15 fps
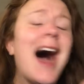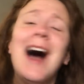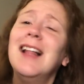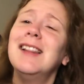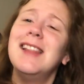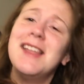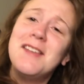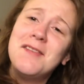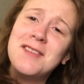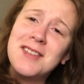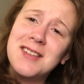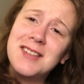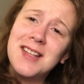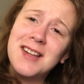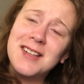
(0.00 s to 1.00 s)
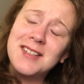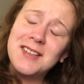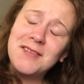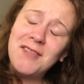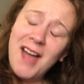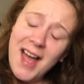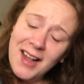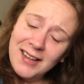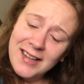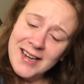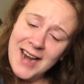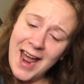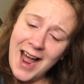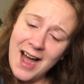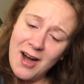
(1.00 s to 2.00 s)
I live in the Tennessee Valley
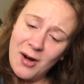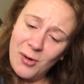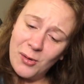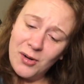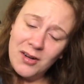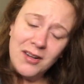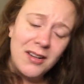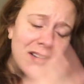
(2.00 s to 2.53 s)
now.